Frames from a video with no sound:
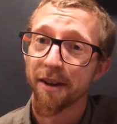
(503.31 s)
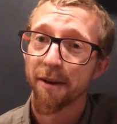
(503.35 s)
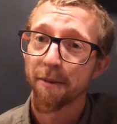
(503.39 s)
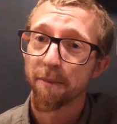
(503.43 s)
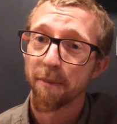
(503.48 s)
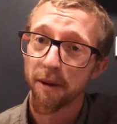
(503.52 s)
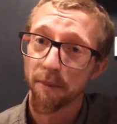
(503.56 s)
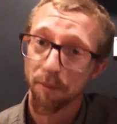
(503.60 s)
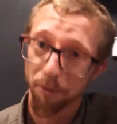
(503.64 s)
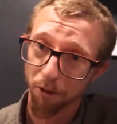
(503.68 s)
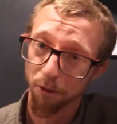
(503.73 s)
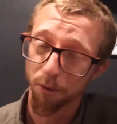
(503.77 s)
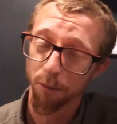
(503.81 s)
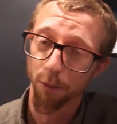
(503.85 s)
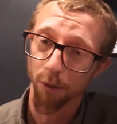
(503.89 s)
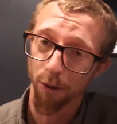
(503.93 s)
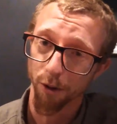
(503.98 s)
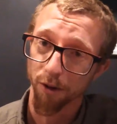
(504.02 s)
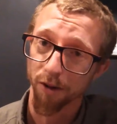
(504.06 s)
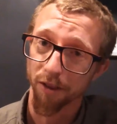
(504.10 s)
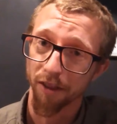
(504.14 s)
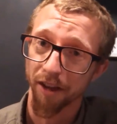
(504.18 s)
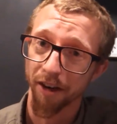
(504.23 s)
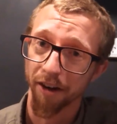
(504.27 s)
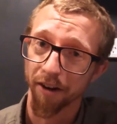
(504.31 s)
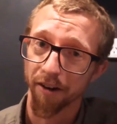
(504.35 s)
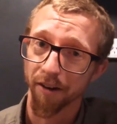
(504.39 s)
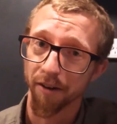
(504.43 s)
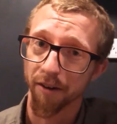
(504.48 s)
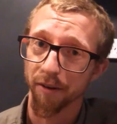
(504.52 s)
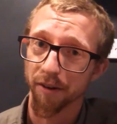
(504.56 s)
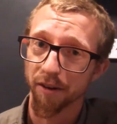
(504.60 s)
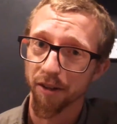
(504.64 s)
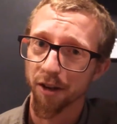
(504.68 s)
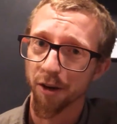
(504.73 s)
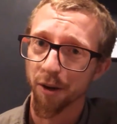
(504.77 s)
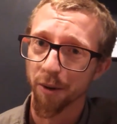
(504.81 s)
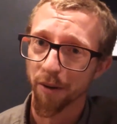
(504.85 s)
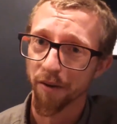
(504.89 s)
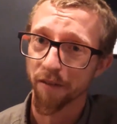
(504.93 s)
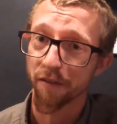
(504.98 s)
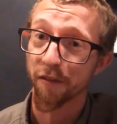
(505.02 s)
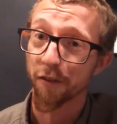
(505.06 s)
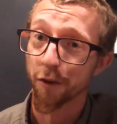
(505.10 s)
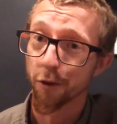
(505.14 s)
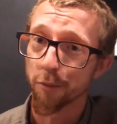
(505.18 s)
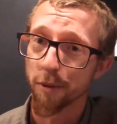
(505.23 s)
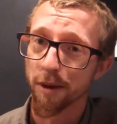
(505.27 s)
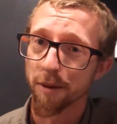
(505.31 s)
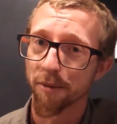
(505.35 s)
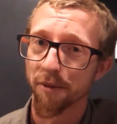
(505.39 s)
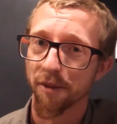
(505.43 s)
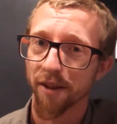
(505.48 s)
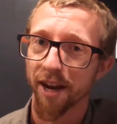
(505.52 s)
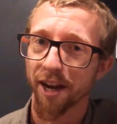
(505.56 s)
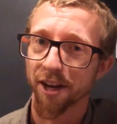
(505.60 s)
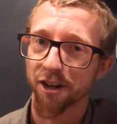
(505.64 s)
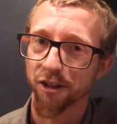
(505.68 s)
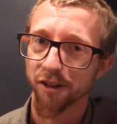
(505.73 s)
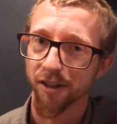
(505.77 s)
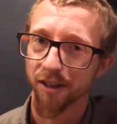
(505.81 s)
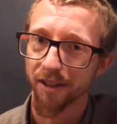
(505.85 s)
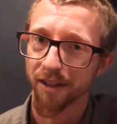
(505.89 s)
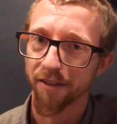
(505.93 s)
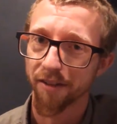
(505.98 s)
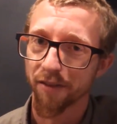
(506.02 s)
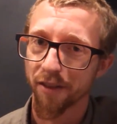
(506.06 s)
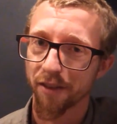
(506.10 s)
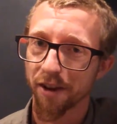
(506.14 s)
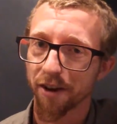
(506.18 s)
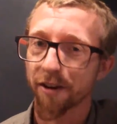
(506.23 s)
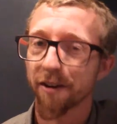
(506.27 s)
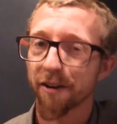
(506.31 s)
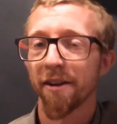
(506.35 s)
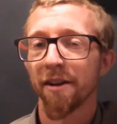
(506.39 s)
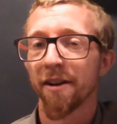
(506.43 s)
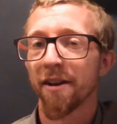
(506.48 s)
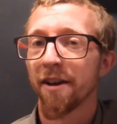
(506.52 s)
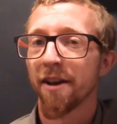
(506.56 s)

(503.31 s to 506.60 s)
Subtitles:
people that work there, and you know, a few people that actually live there.